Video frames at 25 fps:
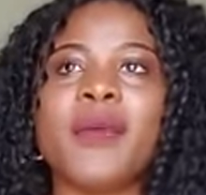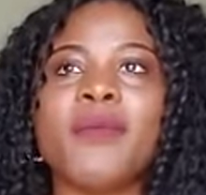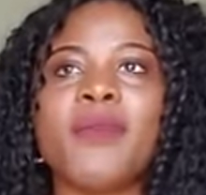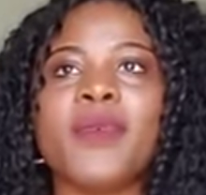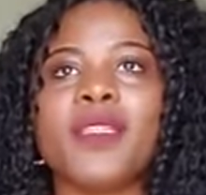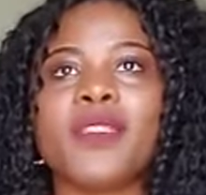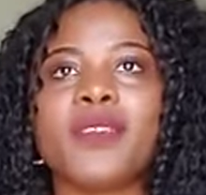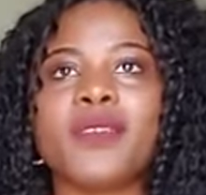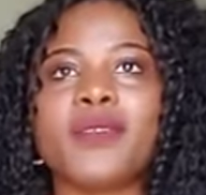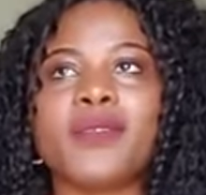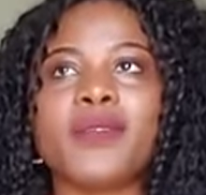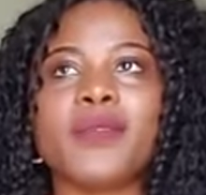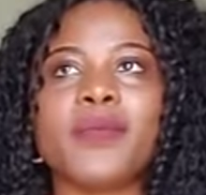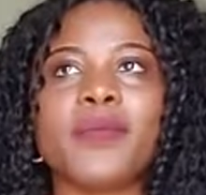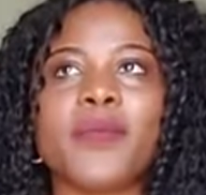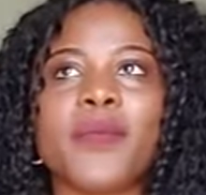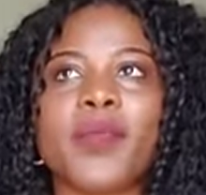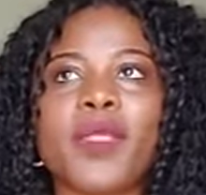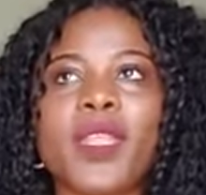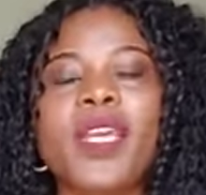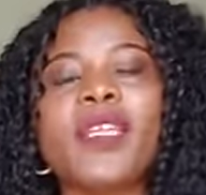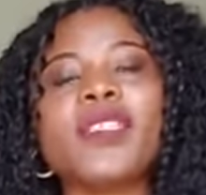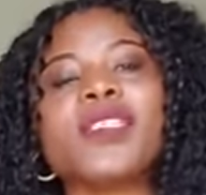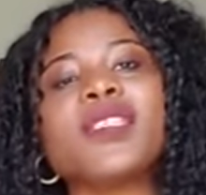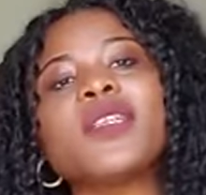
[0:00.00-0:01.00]

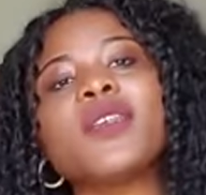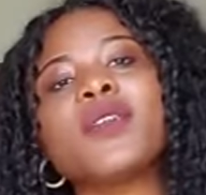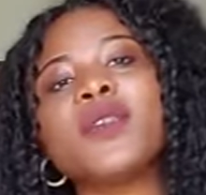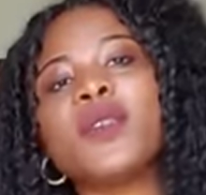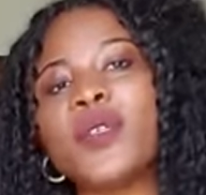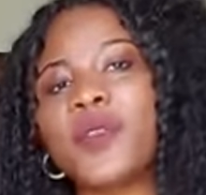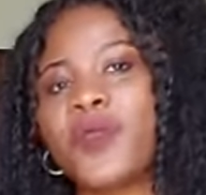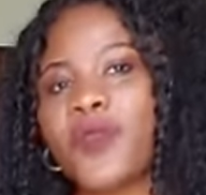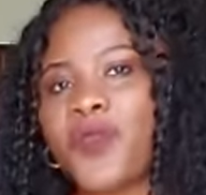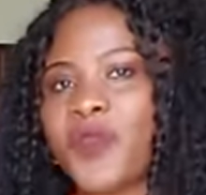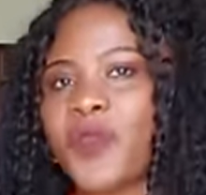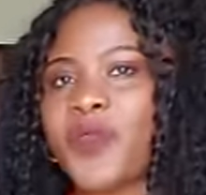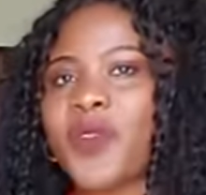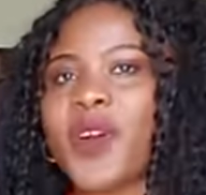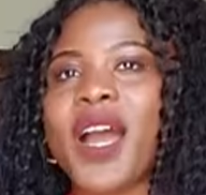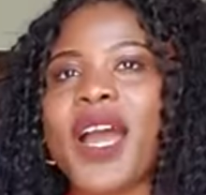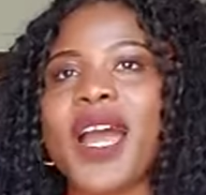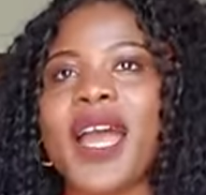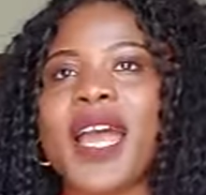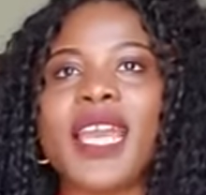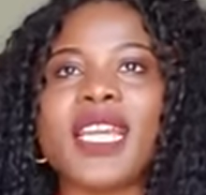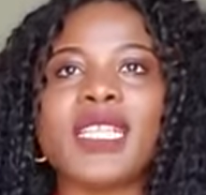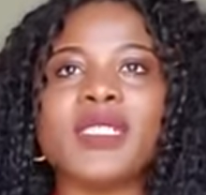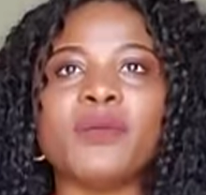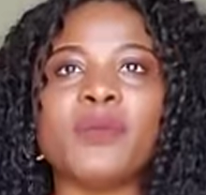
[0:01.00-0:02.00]
It's a good
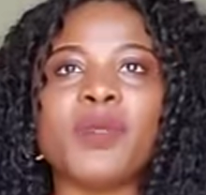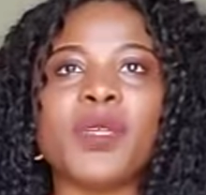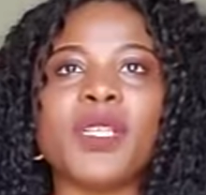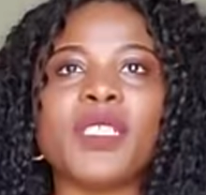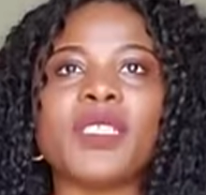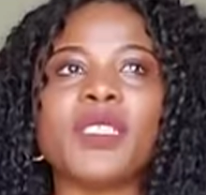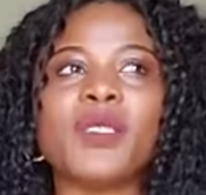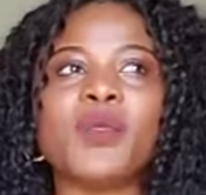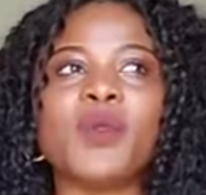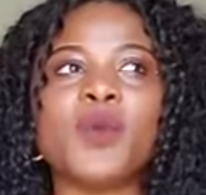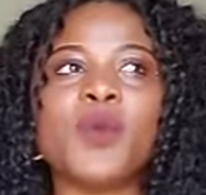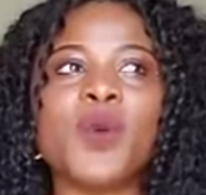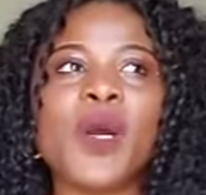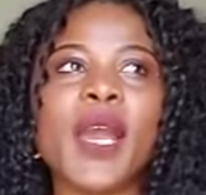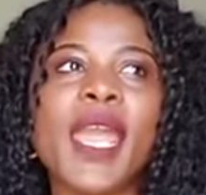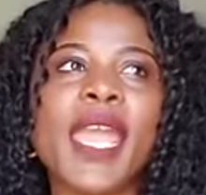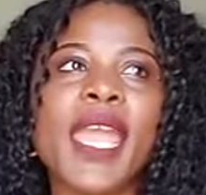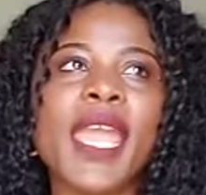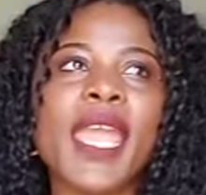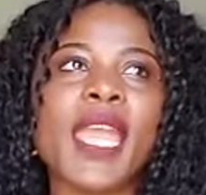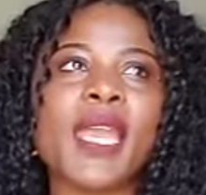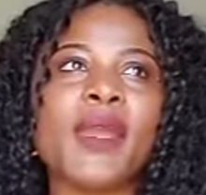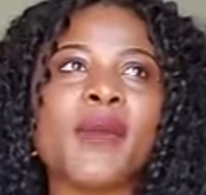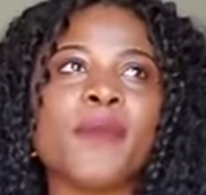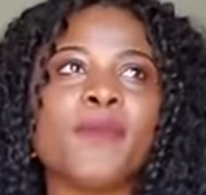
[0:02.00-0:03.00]
find, but the
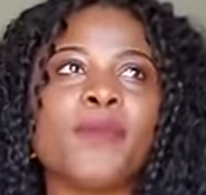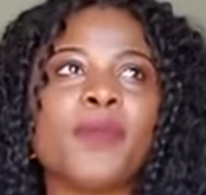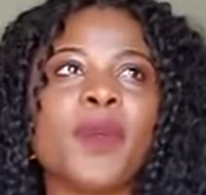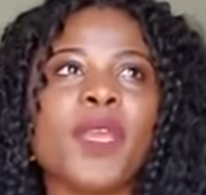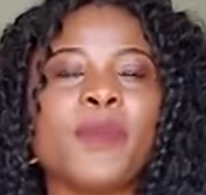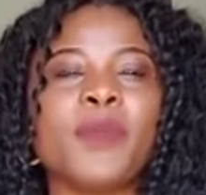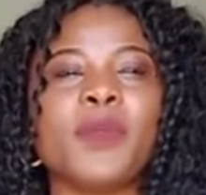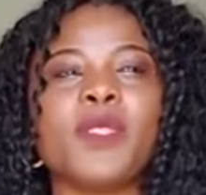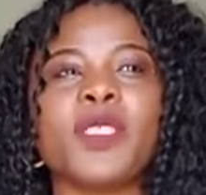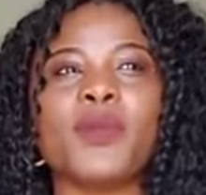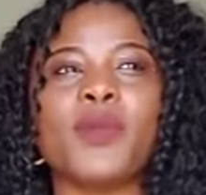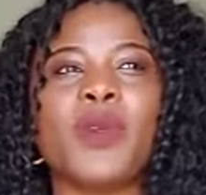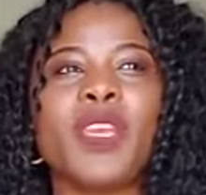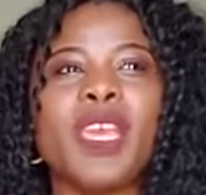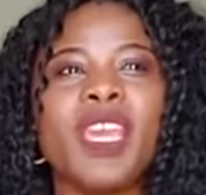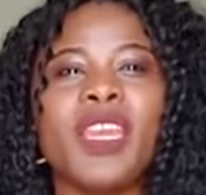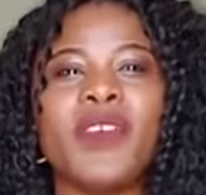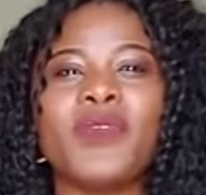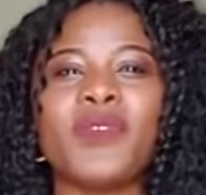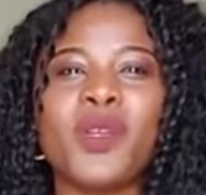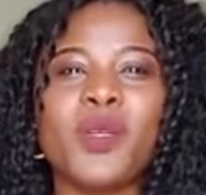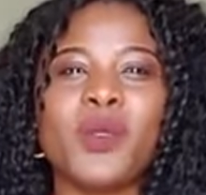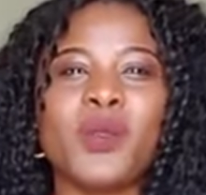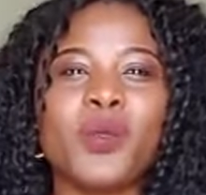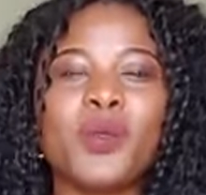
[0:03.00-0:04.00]
way people's
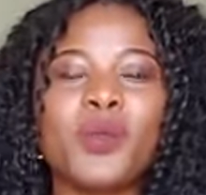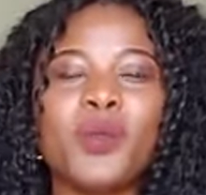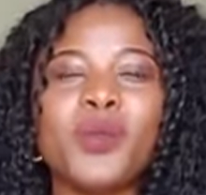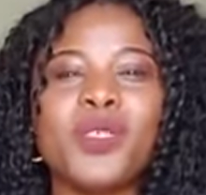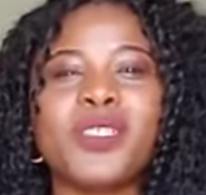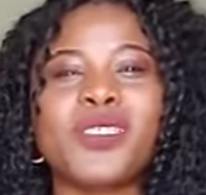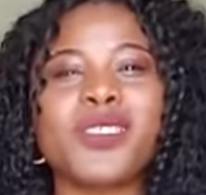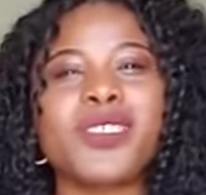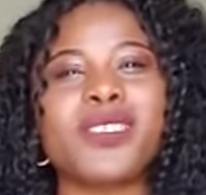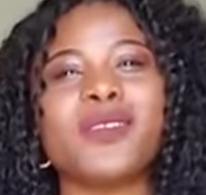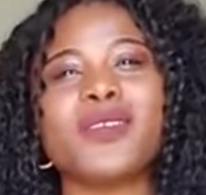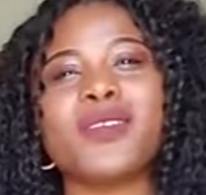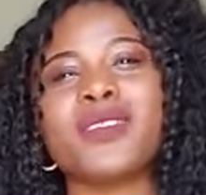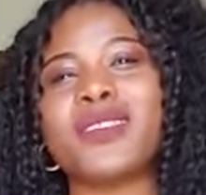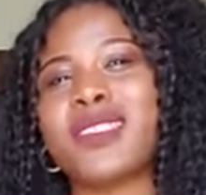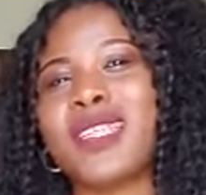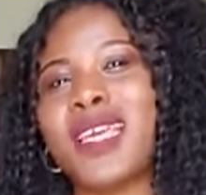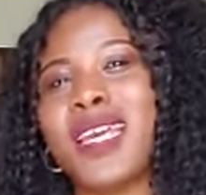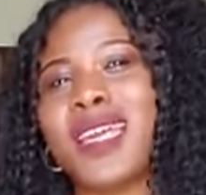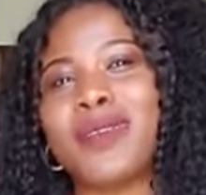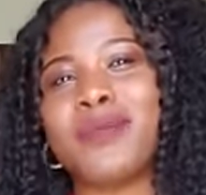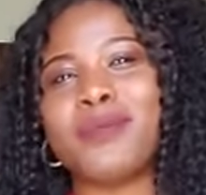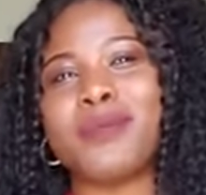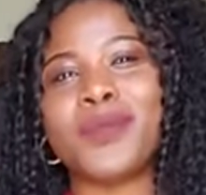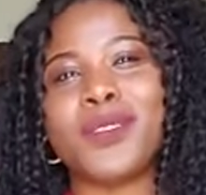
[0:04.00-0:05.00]
behavior towards it, just
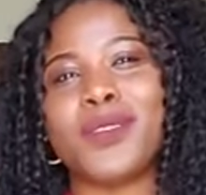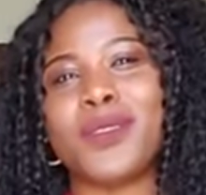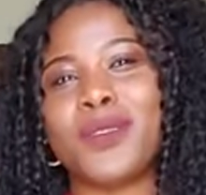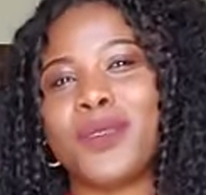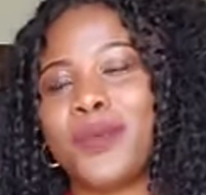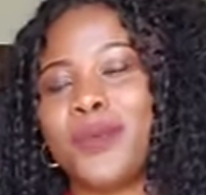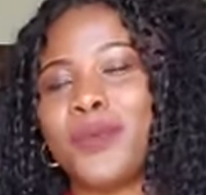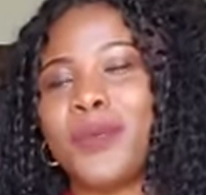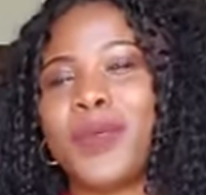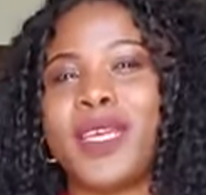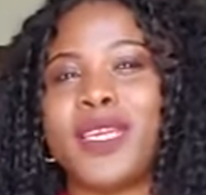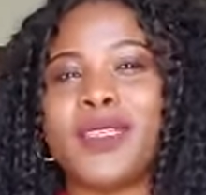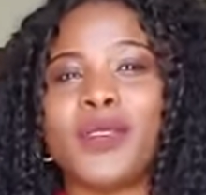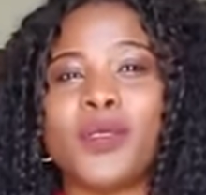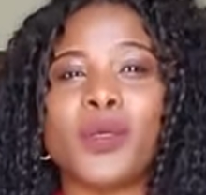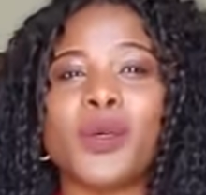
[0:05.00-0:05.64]
time to make.